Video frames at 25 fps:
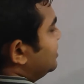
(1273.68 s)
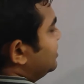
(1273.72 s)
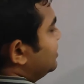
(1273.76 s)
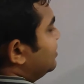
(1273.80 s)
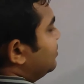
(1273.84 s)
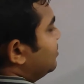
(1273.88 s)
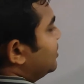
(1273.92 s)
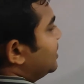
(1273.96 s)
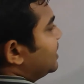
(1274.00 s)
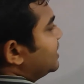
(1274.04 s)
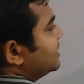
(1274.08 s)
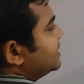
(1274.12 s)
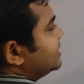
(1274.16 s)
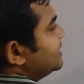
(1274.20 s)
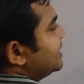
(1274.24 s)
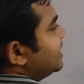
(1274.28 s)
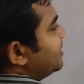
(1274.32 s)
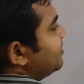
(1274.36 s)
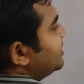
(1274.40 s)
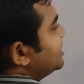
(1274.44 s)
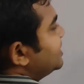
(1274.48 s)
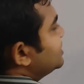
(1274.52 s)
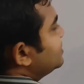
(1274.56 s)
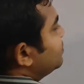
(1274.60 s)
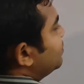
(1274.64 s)
Okay, j
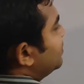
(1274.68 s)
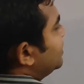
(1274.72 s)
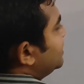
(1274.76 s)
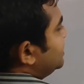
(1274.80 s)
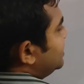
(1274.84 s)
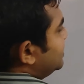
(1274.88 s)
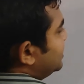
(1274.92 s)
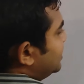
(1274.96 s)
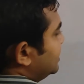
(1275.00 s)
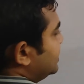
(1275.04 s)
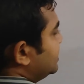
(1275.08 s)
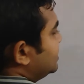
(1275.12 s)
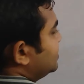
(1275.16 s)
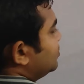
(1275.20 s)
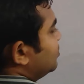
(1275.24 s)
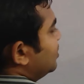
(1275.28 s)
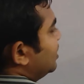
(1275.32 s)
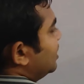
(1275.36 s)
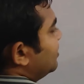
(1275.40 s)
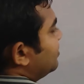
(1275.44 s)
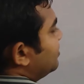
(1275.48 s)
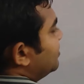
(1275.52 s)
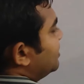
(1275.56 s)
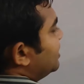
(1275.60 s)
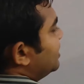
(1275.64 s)
means what? This
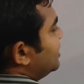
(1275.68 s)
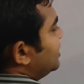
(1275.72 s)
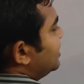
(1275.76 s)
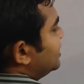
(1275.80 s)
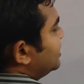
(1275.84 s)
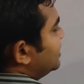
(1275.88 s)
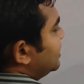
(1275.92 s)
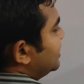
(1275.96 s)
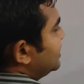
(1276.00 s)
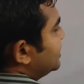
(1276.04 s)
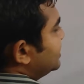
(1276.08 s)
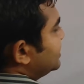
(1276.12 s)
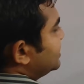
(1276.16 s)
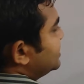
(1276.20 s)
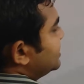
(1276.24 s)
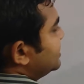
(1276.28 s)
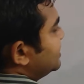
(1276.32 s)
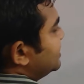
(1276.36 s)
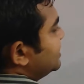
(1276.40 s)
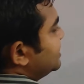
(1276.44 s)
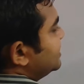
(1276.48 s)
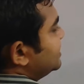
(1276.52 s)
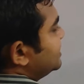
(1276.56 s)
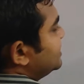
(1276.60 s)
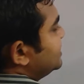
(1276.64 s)
column, that is
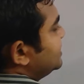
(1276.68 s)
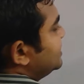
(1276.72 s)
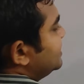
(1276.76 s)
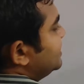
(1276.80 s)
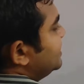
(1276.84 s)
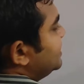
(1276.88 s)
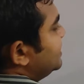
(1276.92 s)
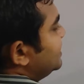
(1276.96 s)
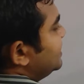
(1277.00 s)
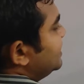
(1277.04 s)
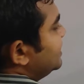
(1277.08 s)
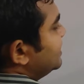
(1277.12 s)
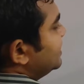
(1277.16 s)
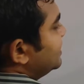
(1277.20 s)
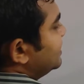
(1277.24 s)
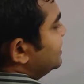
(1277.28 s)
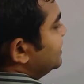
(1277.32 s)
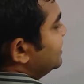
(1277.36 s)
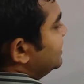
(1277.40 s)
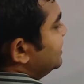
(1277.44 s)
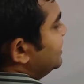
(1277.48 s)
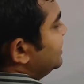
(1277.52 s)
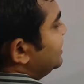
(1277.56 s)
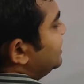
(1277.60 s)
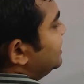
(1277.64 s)
c
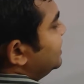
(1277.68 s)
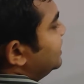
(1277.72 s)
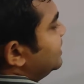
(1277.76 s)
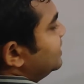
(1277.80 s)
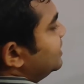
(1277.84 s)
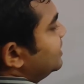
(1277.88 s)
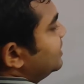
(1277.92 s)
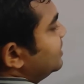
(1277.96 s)
d.